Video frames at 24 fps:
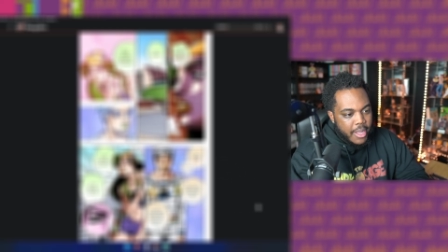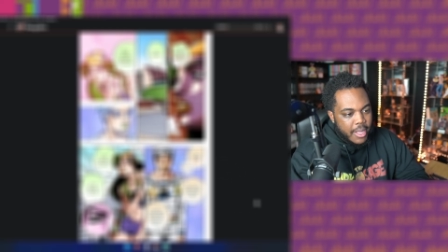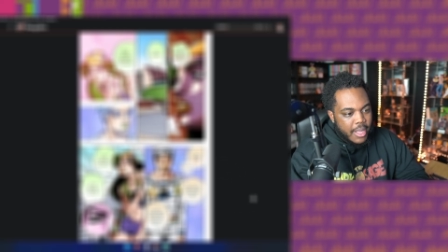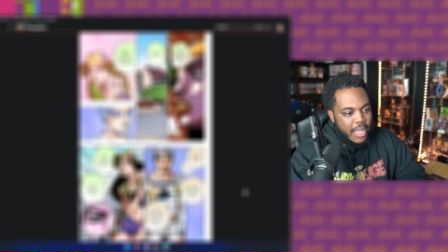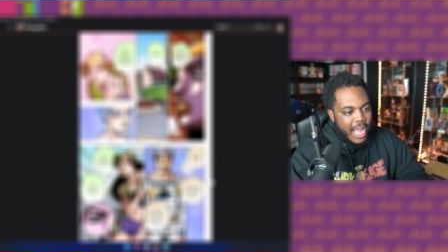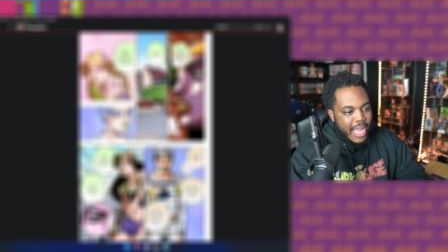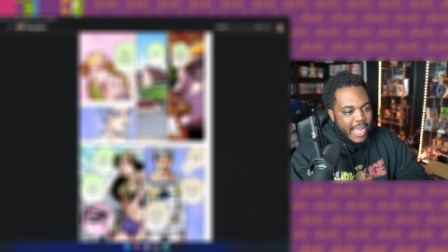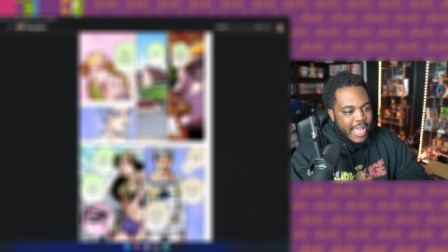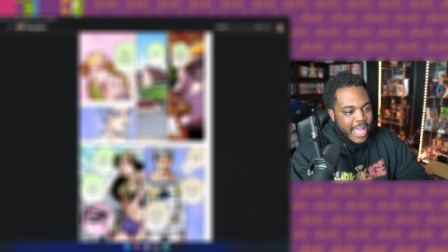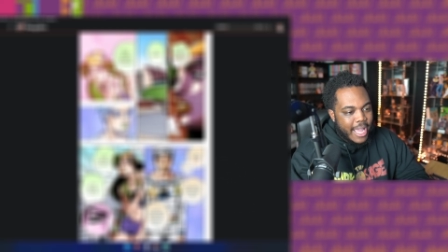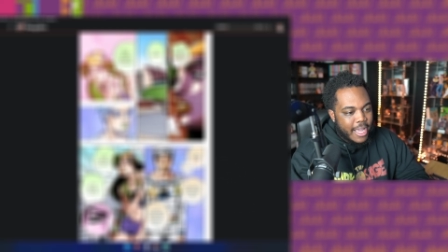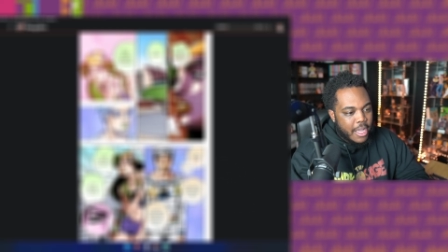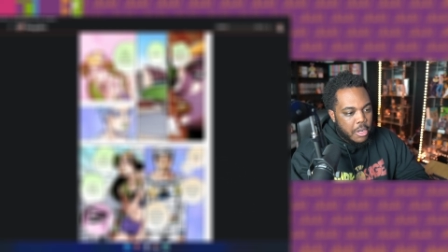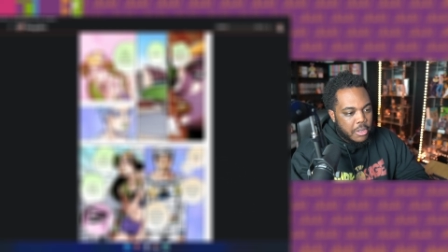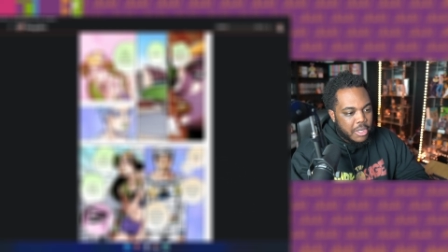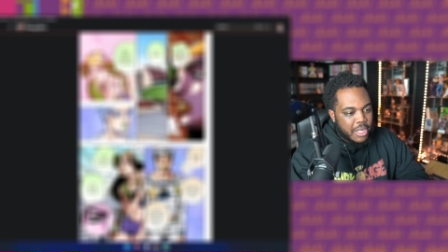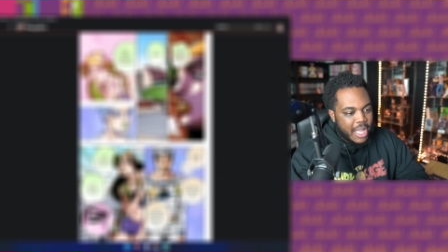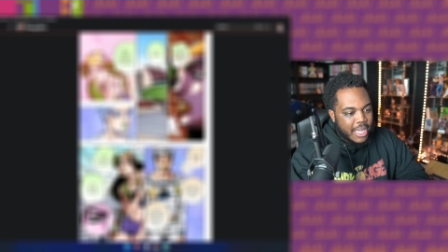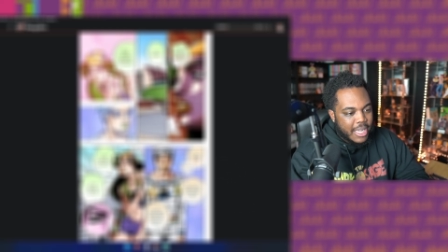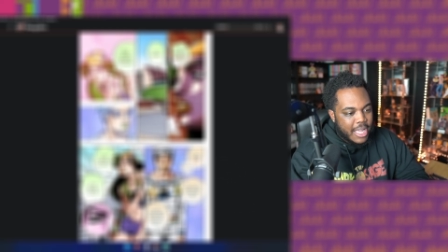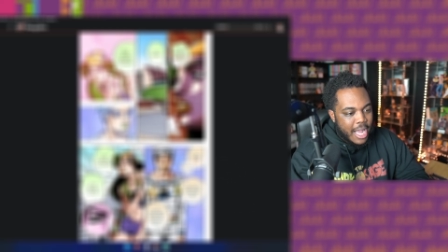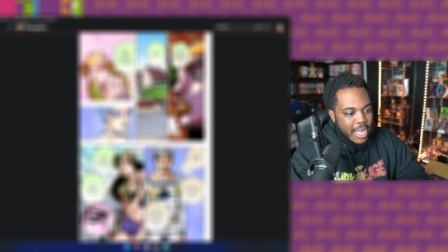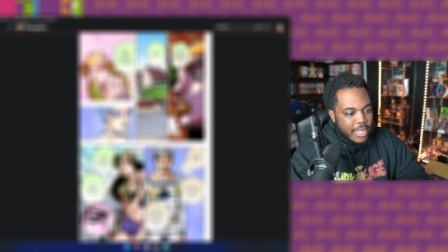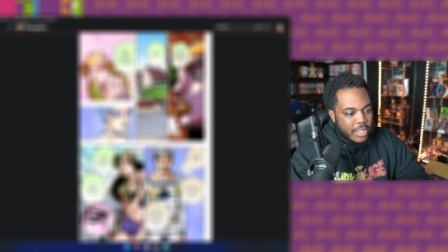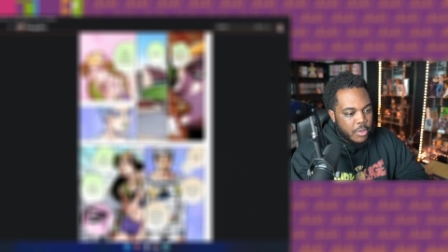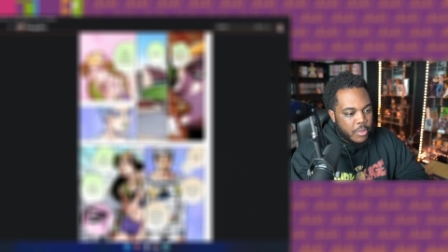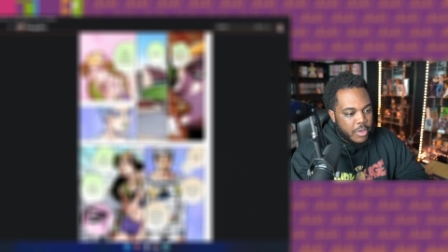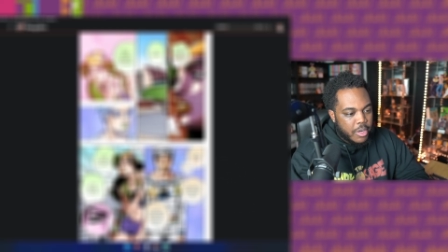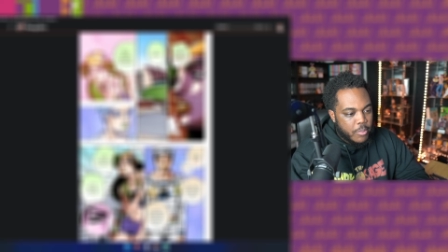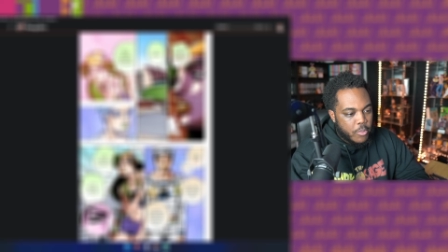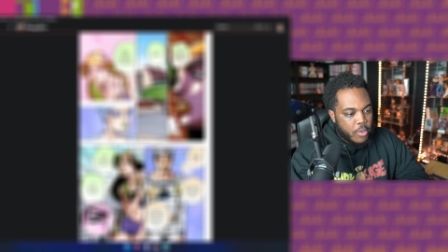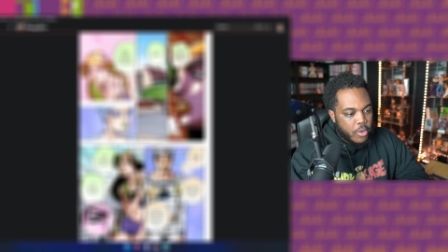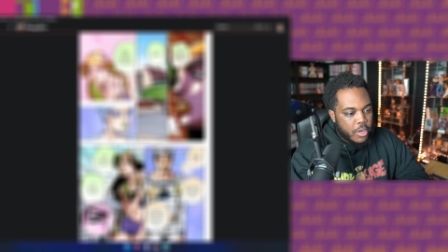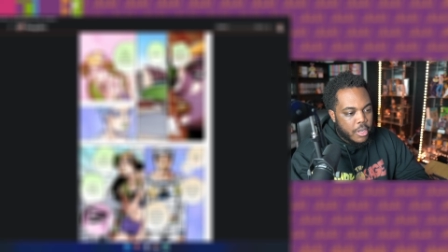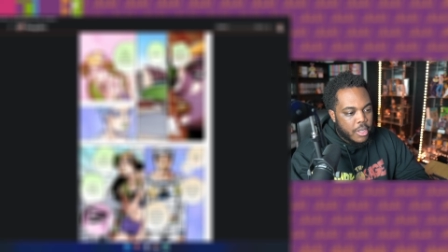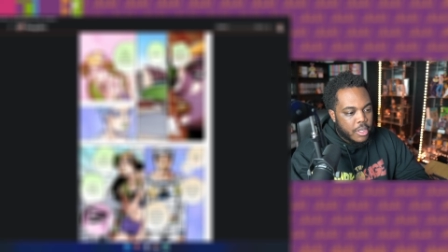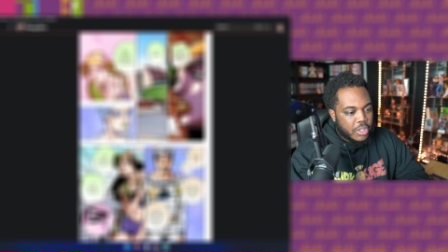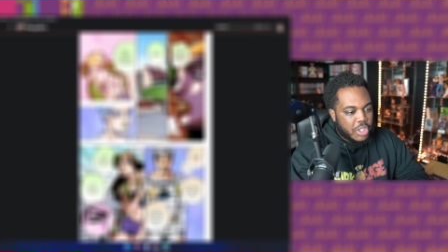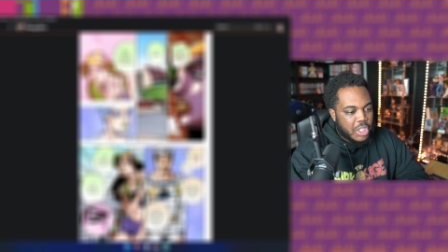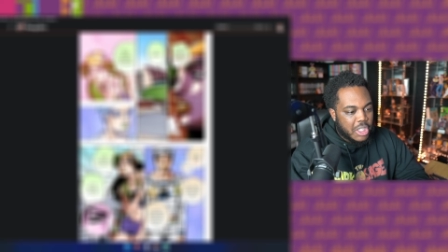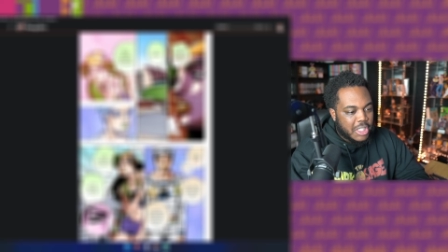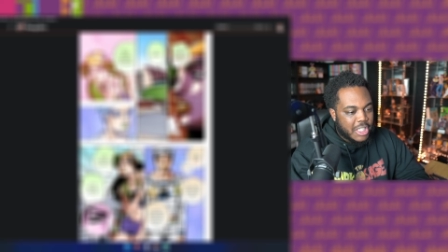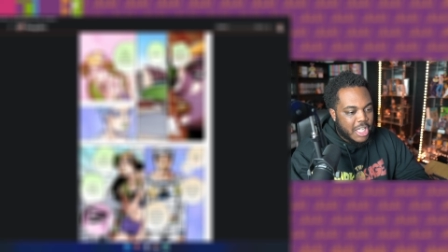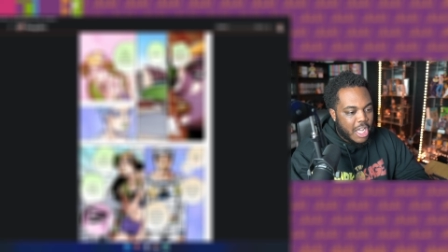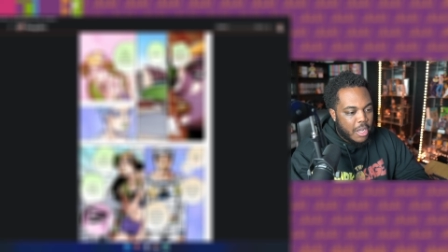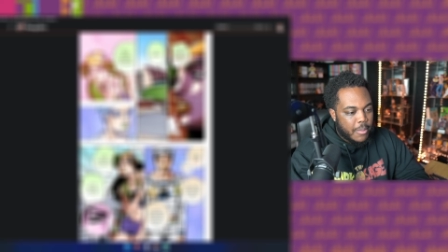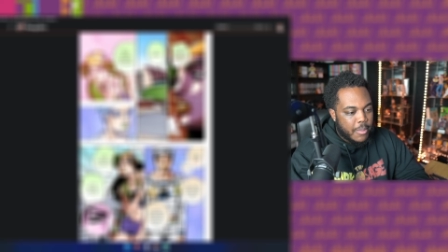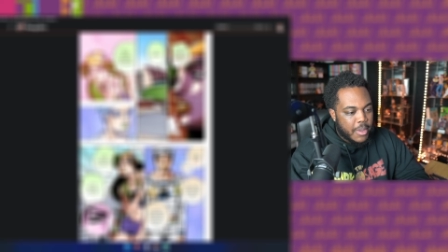I can't go to that condo anymore. Just
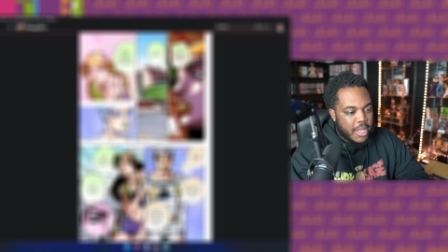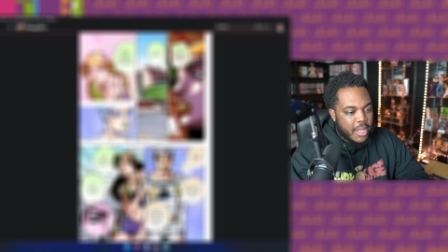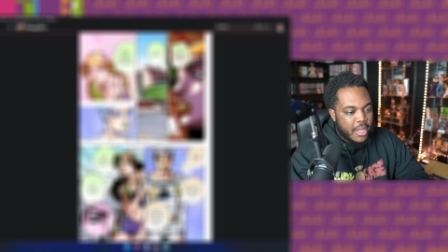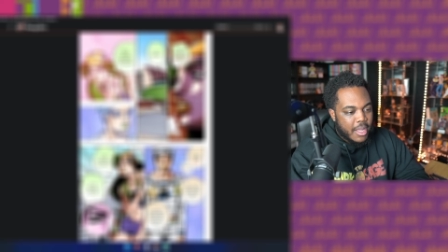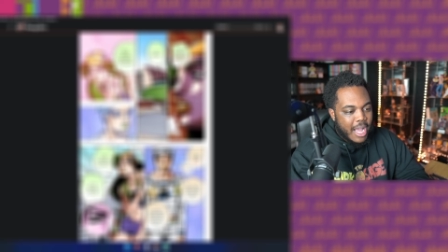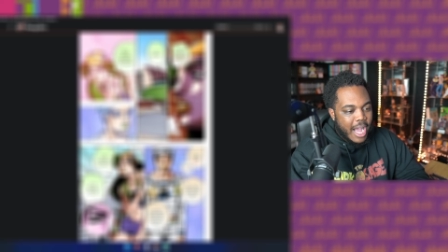tell me,